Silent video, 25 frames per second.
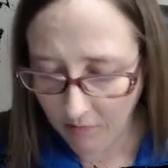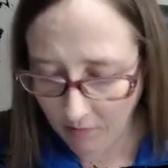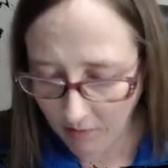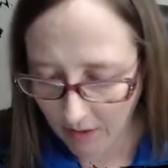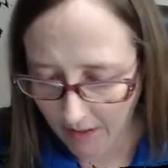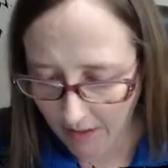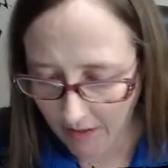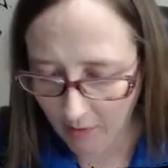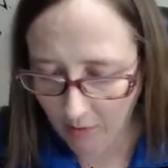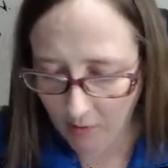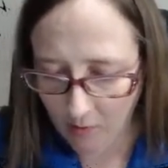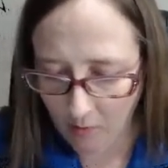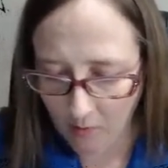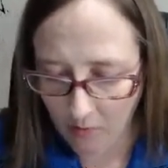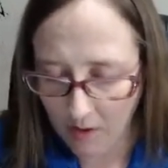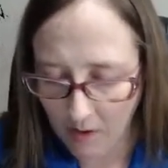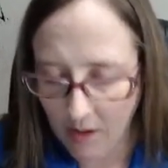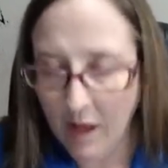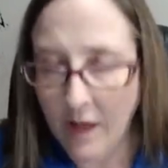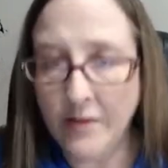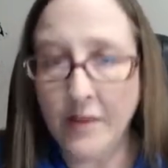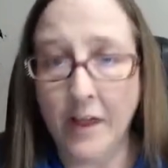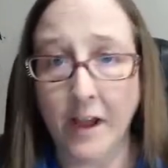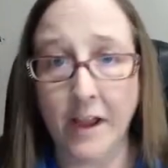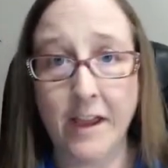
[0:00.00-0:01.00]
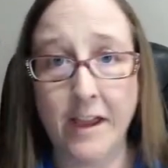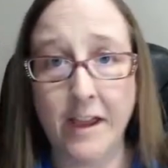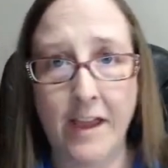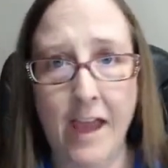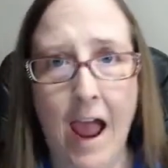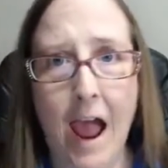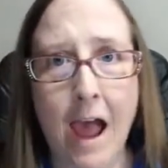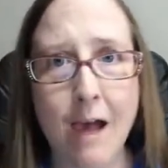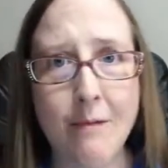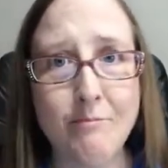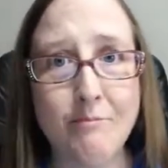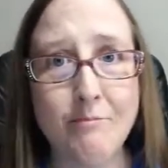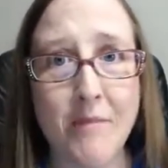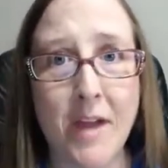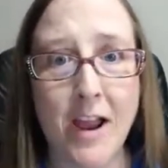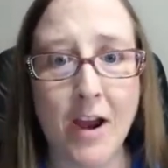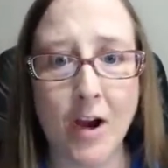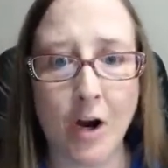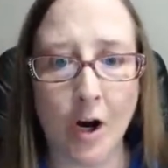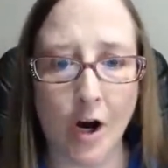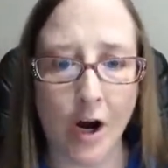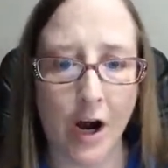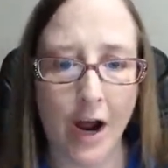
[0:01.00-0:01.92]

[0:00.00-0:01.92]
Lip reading: I don't know. The gap maker.